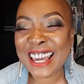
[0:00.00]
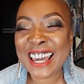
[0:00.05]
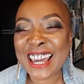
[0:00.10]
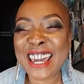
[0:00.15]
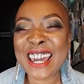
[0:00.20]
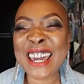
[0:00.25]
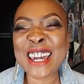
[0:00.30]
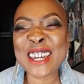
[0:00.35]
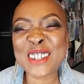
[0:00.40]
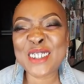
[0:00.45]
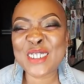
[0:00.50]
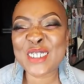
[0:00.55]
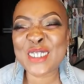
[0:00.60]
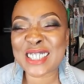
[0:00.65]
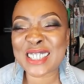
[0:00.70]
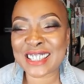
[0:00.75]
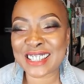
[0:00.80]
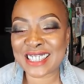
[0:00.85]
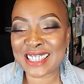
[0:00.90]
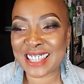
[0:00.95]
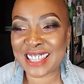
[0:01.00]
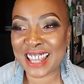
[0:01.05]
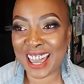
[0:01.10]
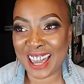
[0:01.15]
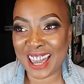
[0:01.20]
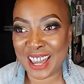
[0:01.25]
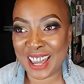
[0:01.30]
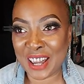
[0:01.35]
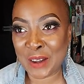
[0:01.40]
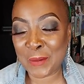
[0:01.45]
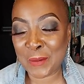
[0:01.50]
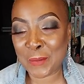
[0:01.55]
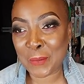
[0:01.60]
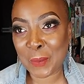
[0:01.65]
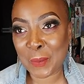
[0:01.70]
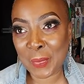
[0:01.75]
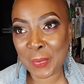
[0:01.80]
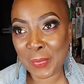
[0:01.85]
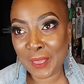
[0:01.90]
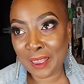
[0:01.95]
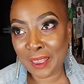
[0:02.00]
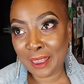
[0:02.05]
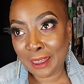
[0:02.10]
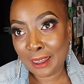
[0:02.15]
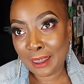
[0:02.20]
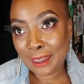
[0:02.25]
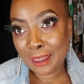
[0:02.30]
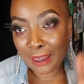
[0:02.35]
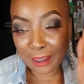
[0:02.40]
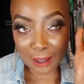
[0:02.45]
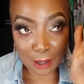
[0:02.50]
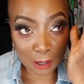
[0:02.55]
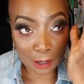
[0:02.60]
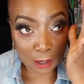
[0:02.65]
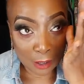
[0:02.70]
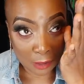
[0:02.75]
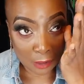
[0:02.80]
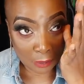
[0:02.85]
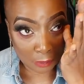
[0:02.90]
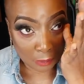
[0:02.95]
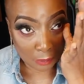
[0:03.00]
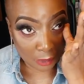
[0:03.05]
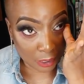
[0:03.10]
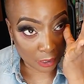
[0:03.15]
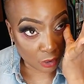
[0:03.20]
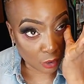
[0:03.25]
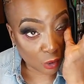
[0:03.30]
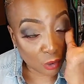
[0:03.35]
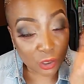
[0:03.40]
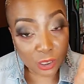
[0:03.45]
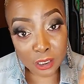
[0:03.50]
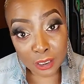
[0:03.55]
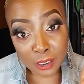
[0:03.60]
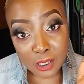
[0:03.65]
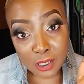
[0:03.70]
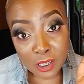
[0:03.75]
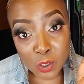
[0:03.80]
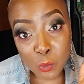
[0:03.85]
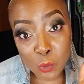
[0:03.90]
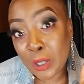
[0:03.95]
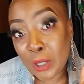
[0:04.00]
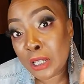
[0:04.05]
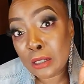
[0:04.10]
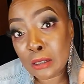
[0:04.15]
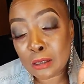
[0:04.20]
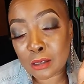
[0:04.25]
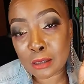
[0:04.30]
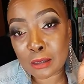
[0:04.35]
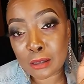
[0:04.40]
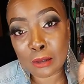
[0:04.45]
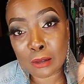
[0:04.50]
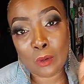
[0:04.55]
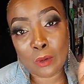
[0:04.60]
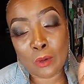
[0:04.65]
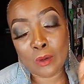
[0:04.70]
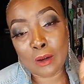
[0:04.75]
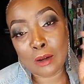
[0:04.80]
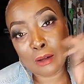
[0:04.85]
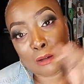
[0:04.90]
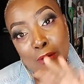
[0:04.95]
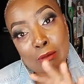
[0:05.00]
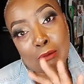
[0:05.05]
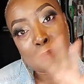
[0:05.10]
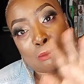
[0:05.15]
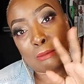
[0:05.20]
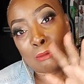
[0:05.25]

he used to say, uh, and usually sweets or,